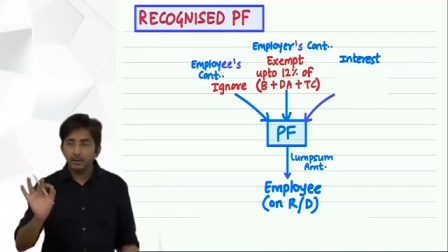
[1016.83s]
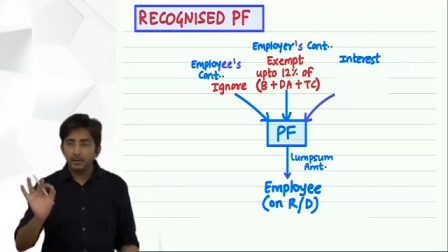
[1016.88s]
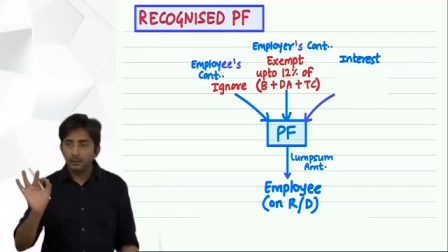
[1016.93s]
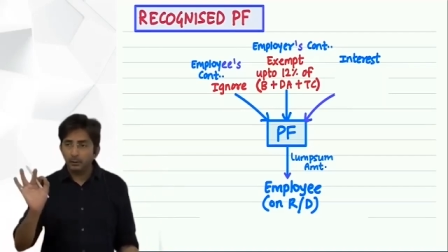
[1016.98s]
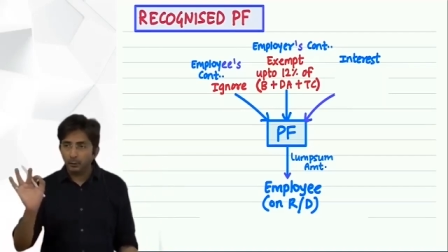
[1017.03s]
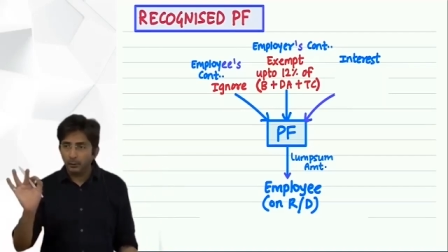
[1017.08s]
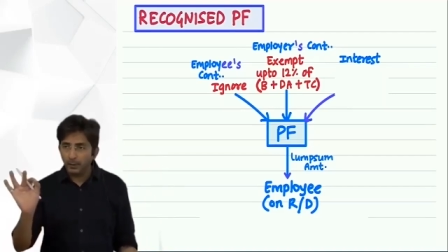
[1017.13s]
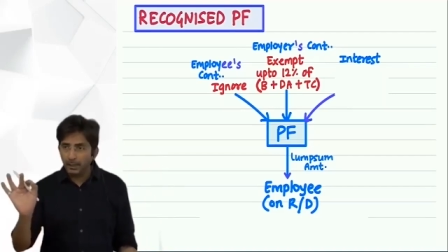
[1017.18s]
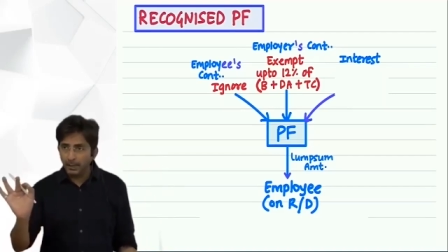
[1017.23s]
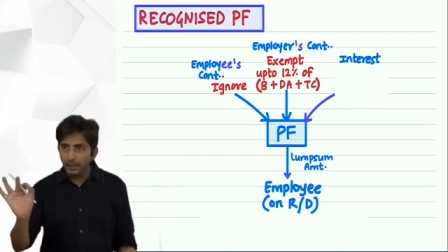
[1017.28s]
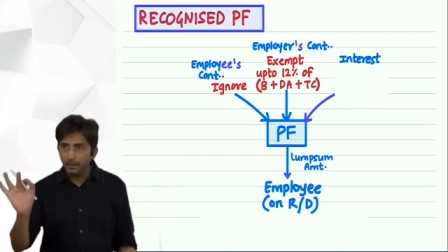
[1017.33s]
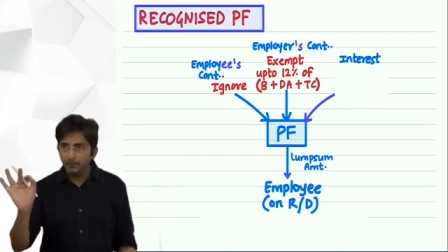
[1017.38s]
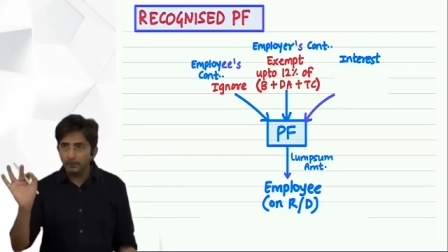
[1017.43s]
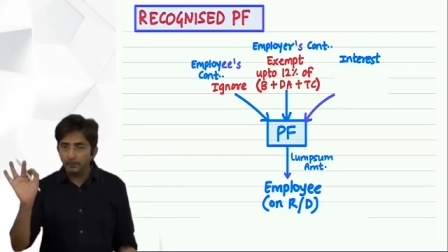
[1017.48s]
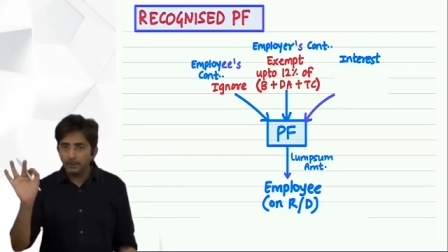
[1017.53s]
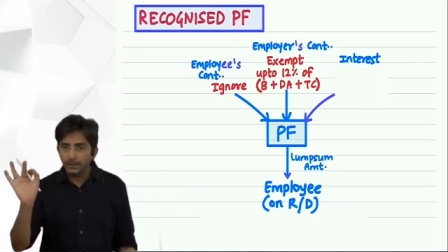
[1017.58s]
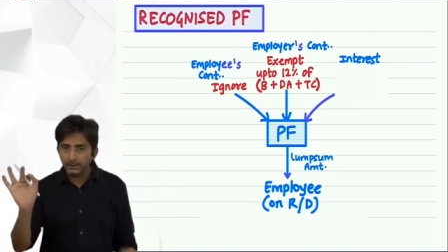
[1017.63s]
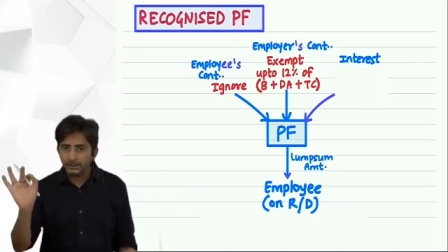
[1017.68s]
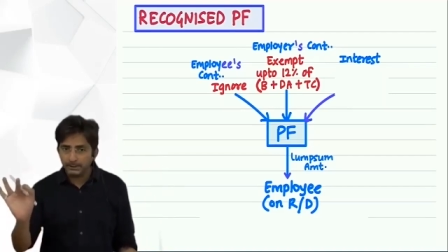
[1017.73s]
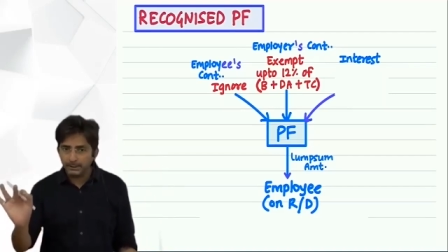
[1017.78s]

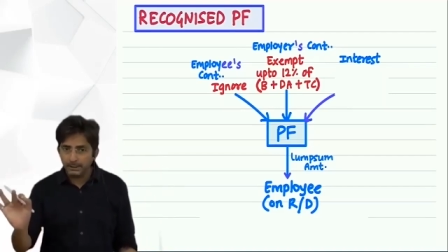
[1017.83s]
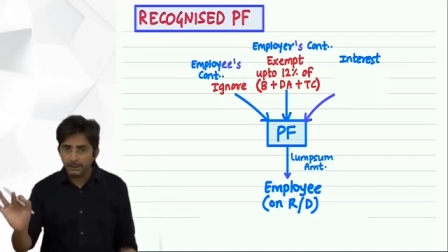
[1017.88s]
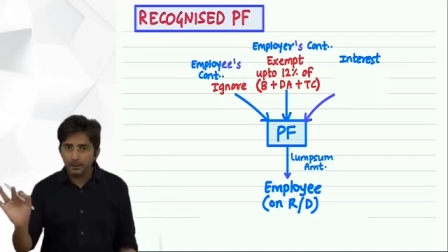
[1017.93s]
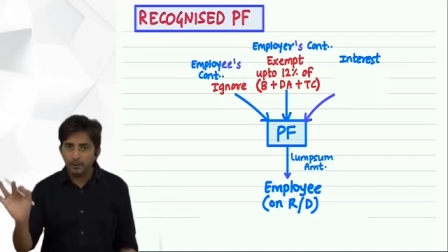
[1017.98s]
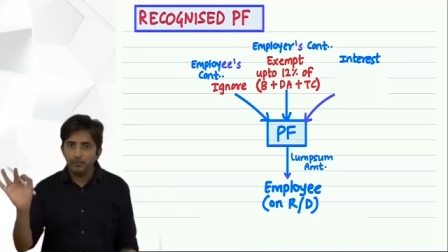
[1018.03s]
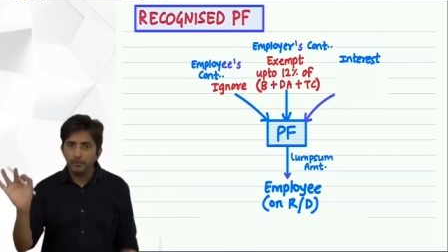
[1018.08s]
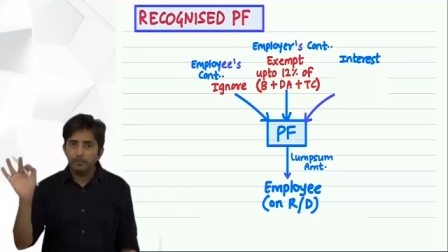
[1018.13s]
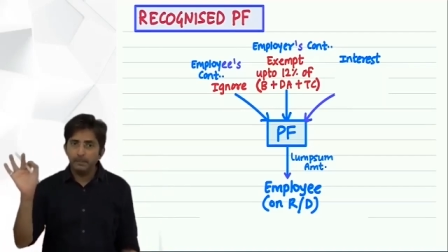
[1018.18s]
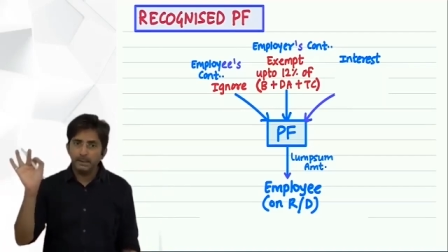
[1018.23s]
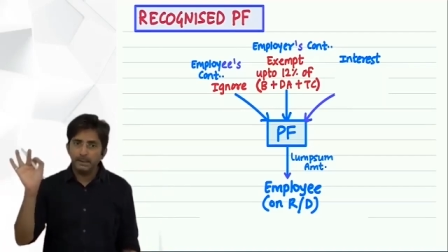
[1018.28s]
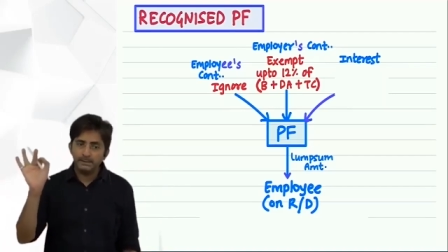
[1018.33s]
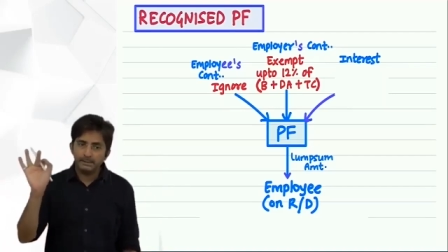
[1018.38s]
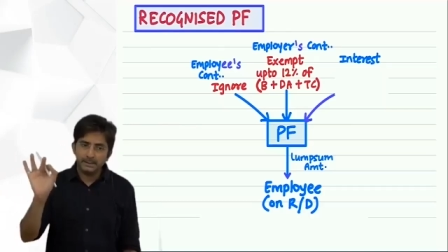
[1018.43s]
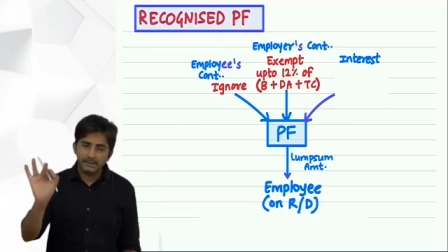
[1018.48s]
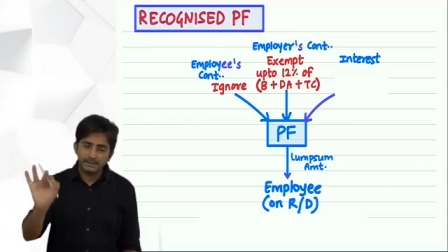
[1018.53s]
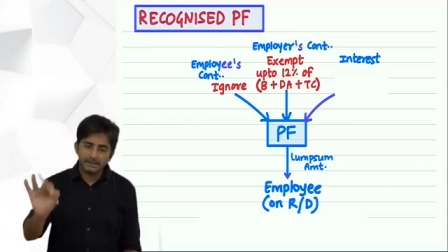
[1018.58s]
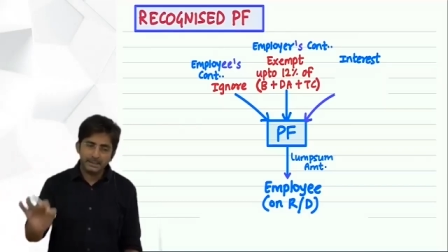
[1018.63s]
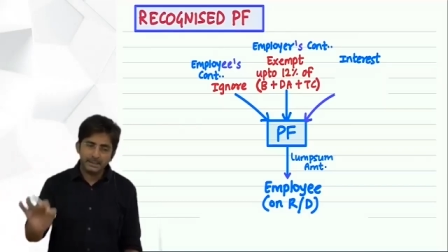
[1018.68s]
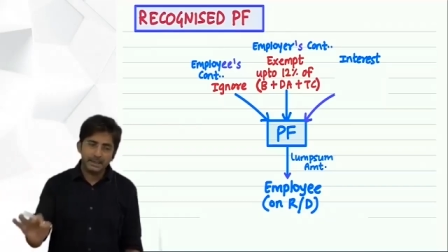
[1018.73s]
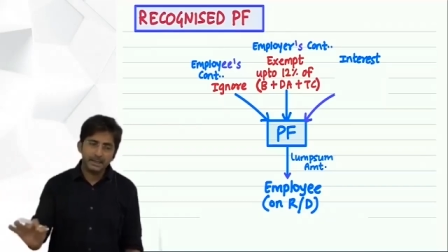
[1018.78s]
12% of
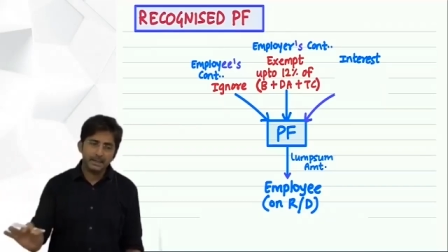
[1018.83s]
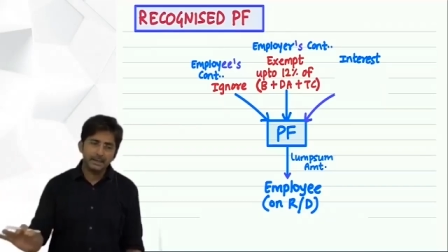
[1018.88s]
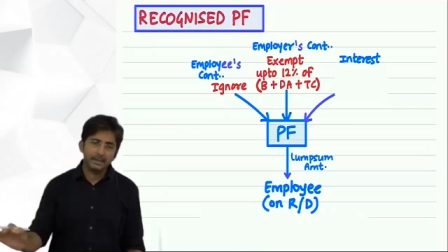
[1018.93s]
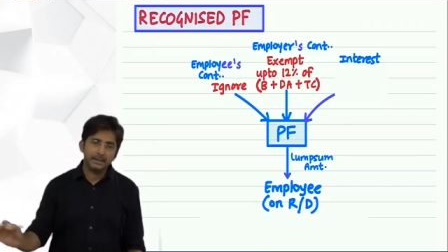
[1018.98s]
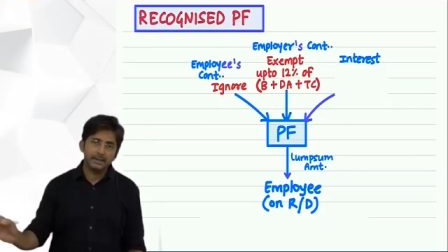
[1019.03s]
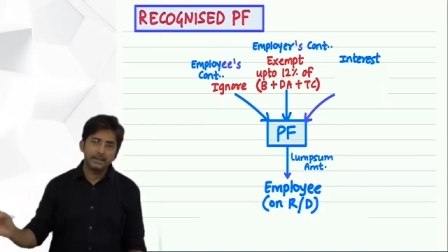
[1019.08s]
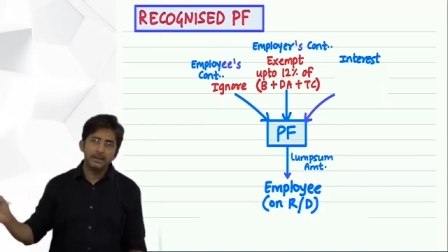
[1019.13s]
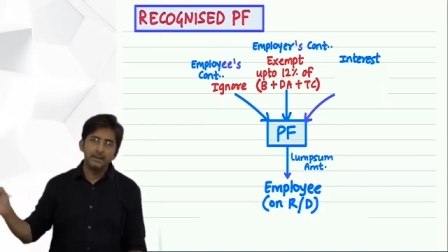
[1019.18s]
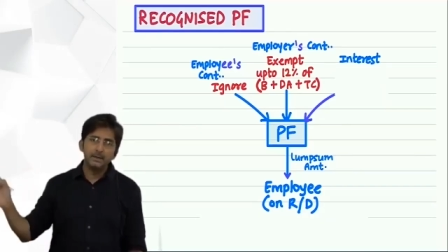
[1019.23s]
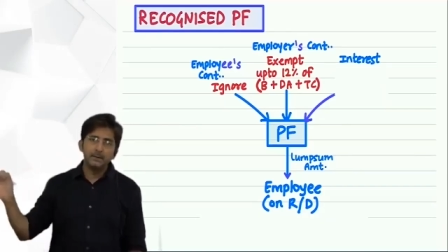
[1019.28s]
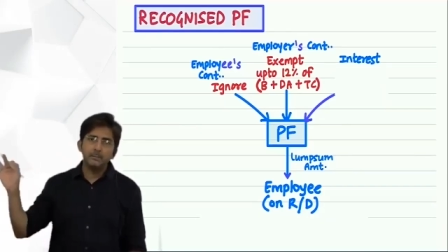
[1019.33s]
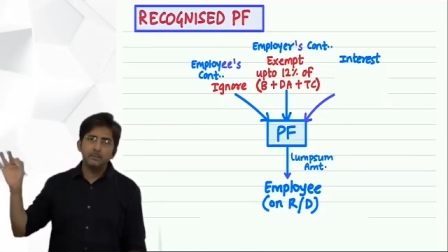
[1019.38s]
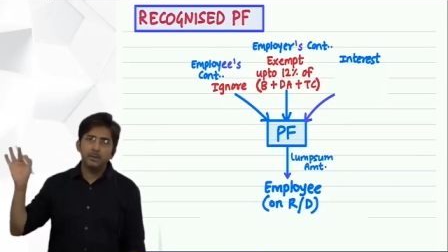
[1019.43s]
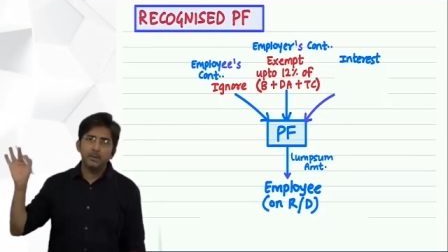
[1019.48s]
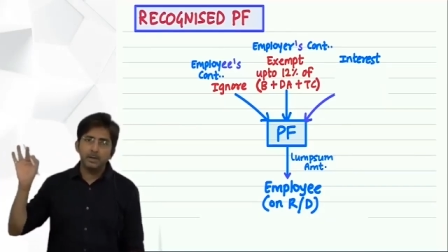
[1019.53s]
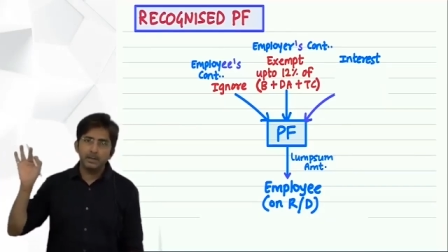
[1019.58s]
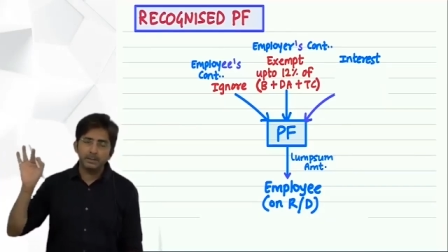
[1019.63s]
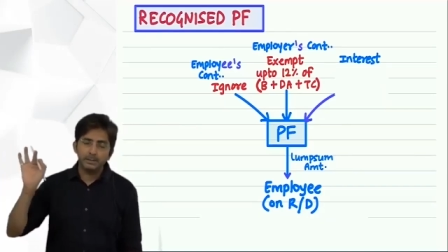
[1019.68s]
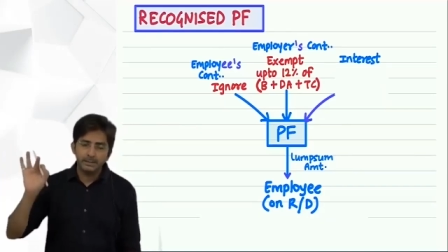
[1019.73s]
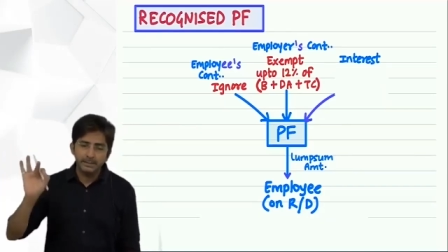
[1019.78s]
basic salary
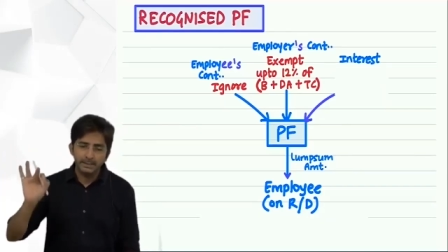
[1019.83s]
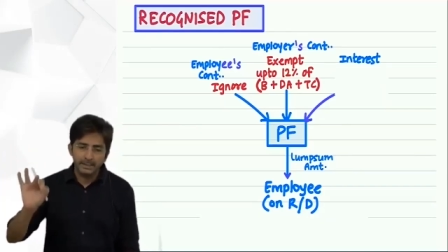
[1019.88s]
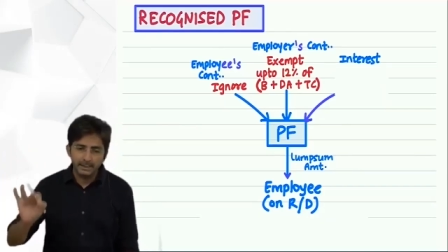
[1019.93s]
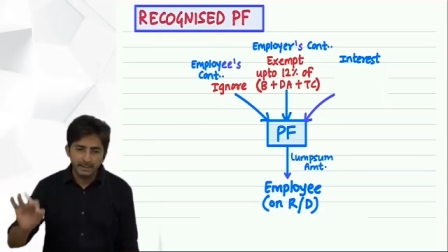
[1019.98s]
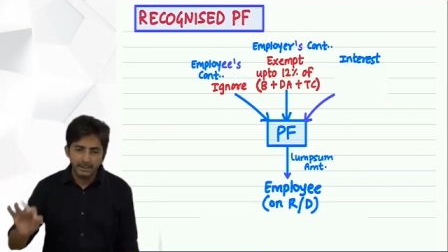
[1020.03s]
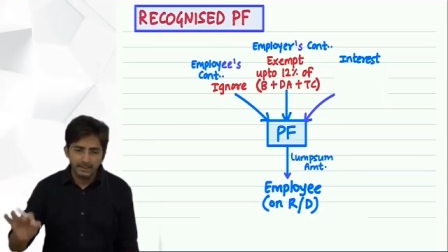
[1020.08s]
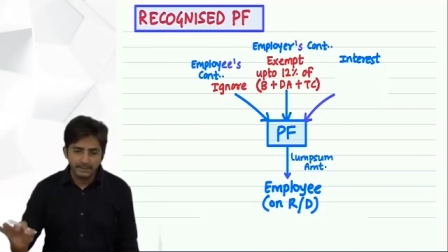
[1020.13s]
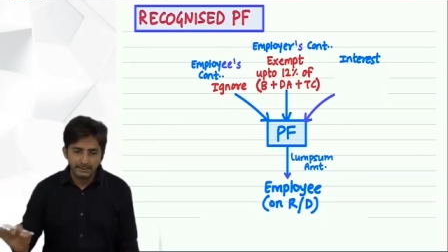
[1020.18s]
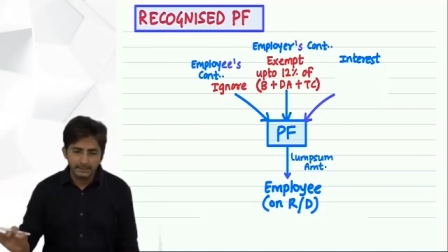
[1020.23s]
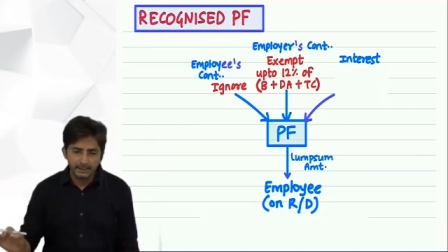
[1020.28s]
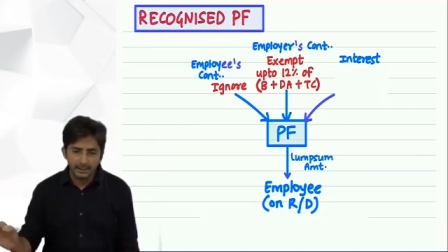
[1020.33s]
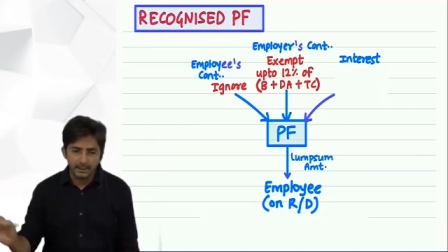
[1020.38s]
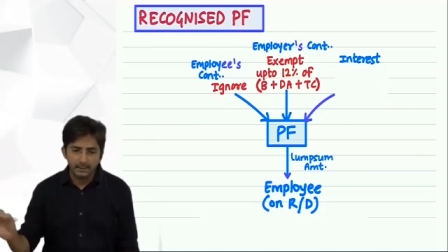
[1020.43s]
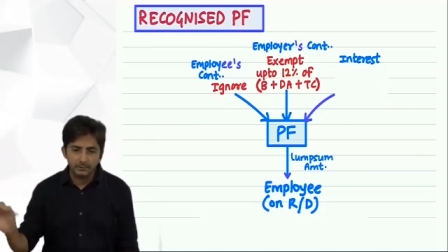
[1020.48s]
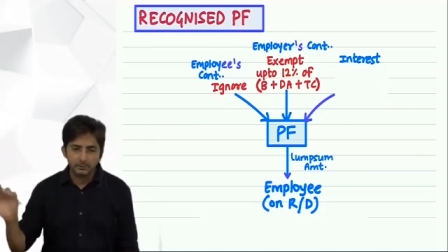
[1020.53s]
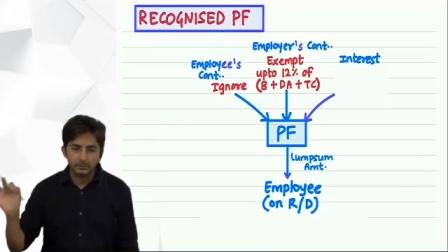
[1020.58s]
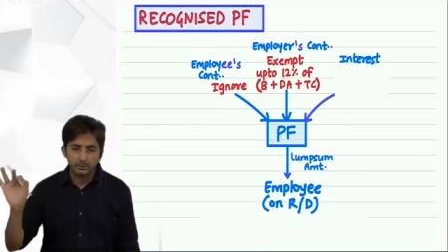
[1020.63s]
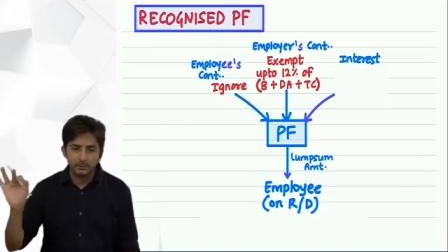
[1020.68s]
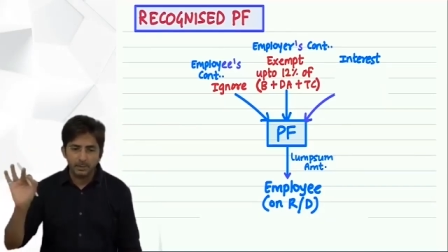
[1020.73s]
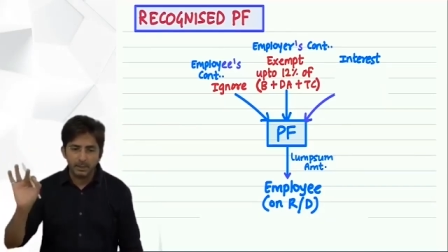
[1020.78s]
plus Dearness
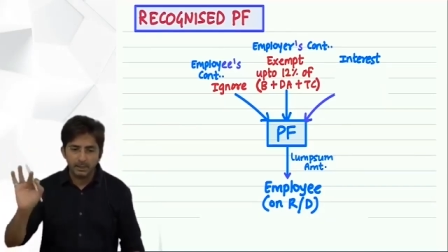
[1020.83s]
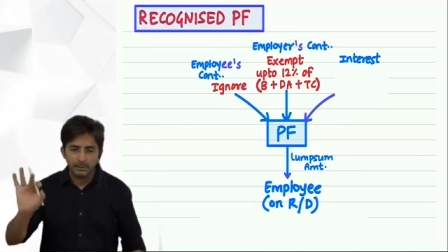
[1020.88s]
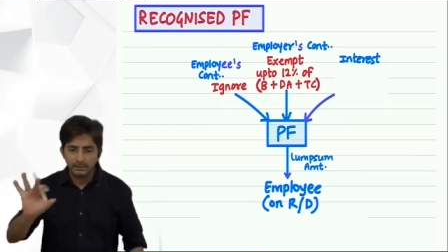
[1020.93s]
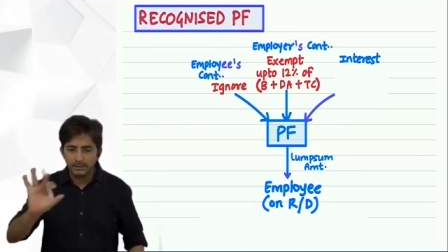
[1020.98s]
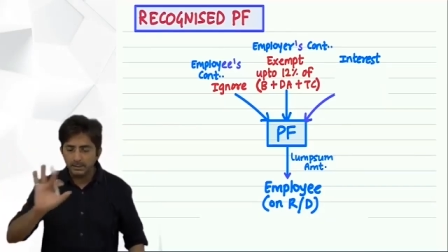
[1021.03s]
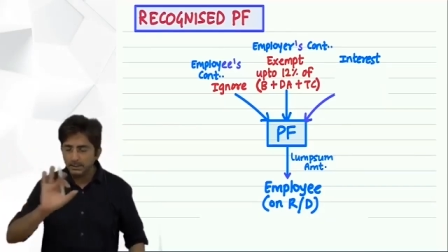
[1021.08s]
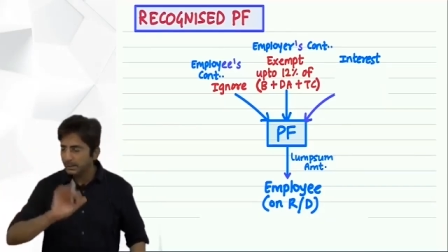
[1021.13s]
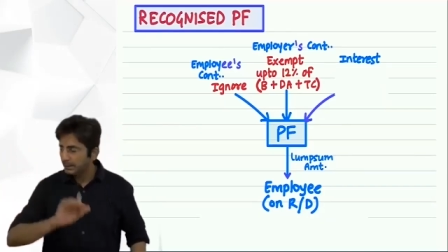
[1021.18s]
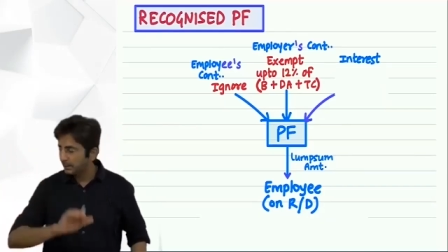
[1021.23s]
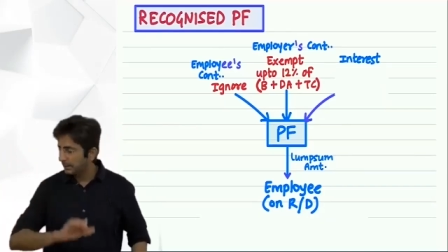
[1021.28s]
Allowance plus